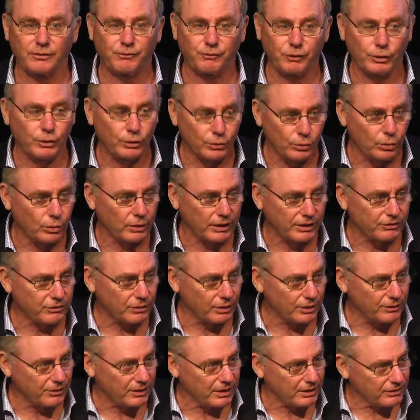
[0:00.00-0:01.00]
the food, all that
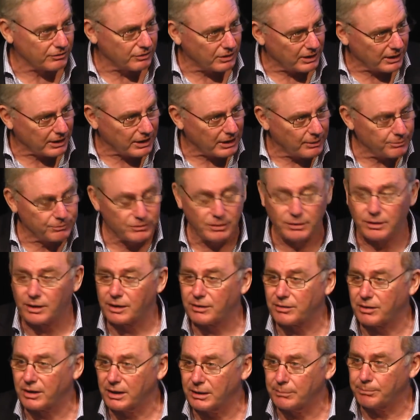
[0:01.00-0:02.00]
sort of thing. So that comes into the
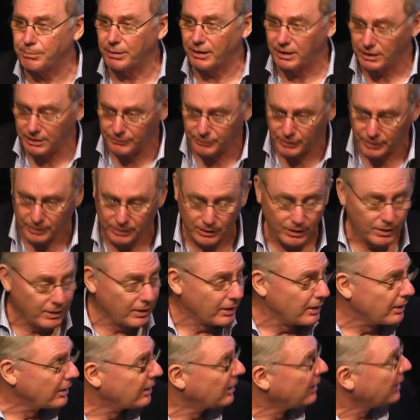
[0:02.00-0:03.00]
team part of it.
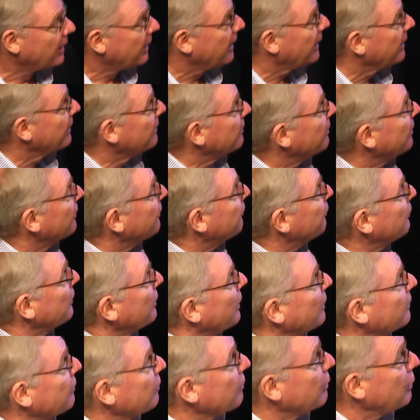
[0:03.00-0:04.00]
And there's
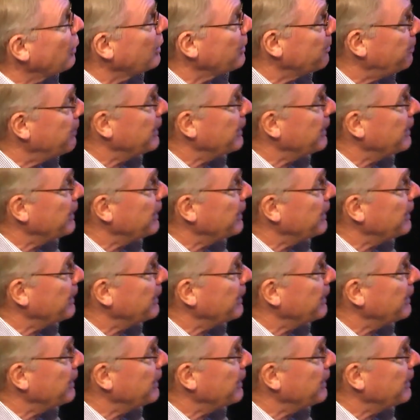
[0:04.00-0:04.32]
a lot of